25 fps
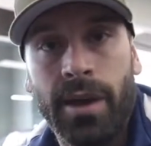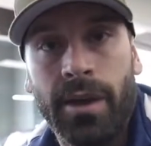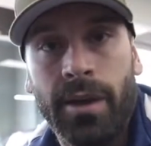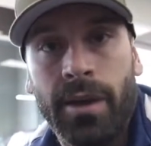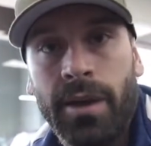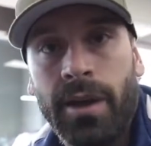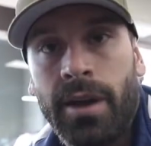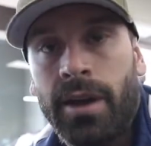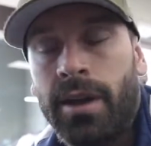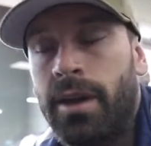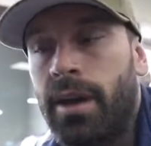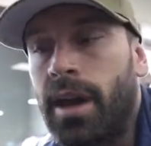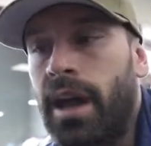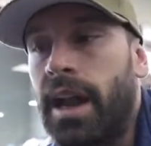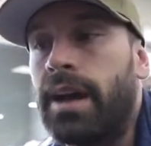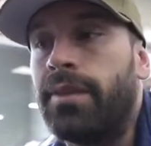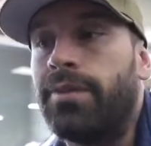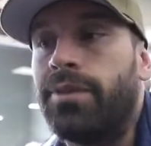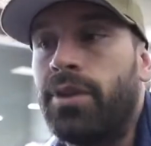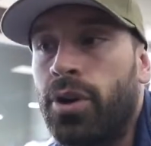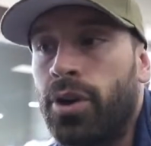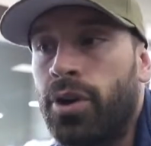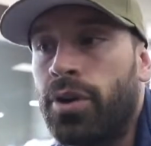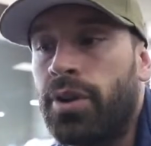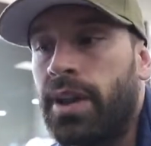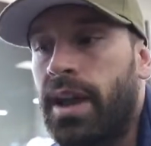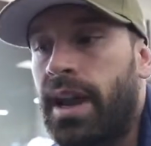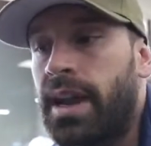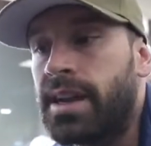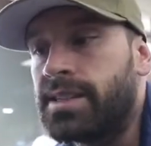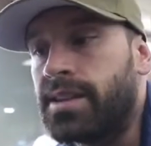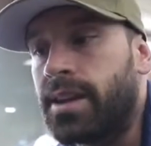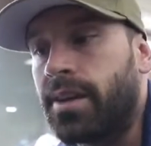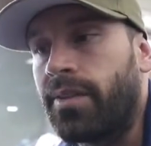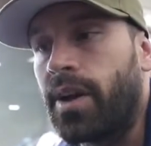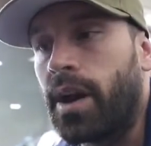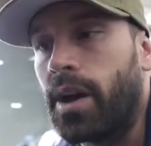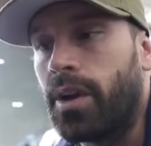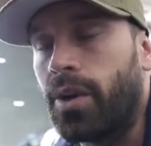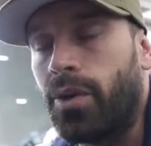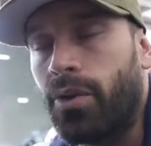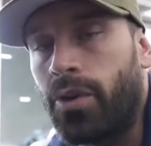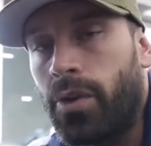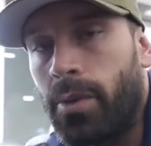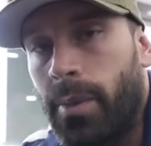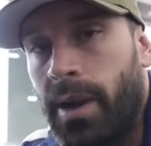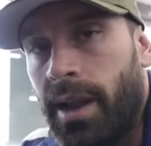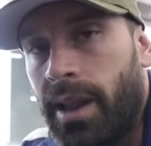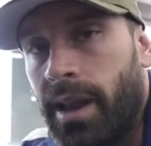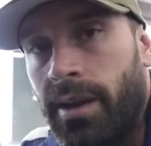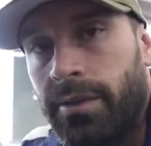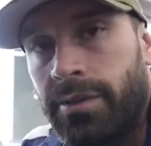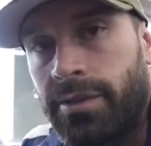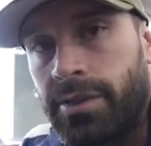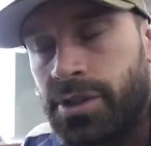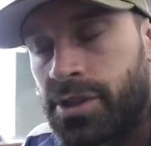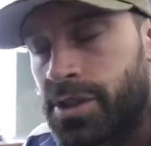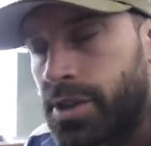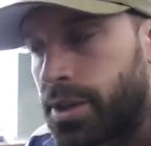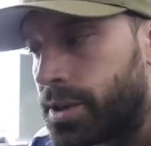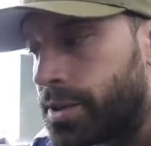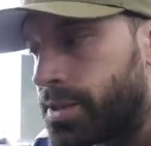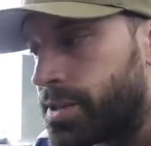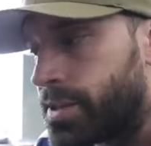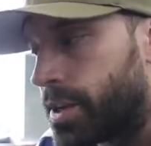And I've learned that as I've gotten older in my life for sure.